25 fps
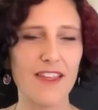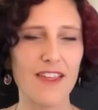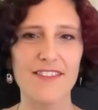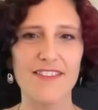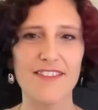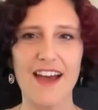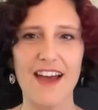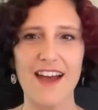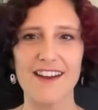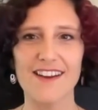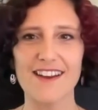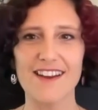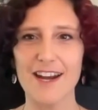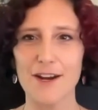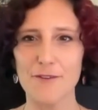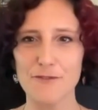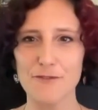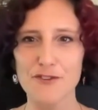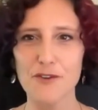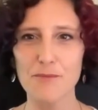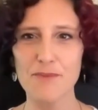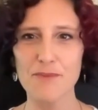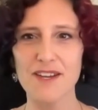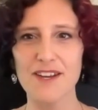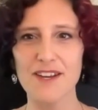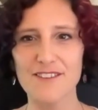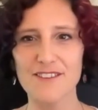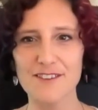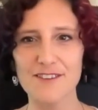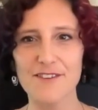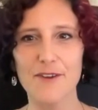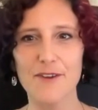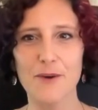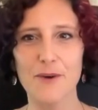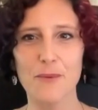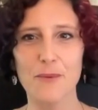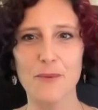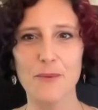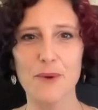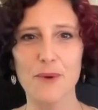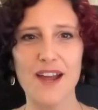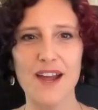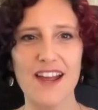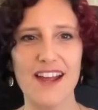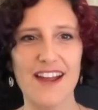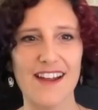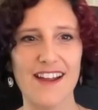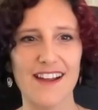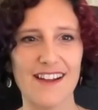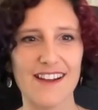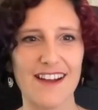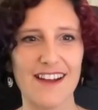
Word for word: that kind of took me under their wing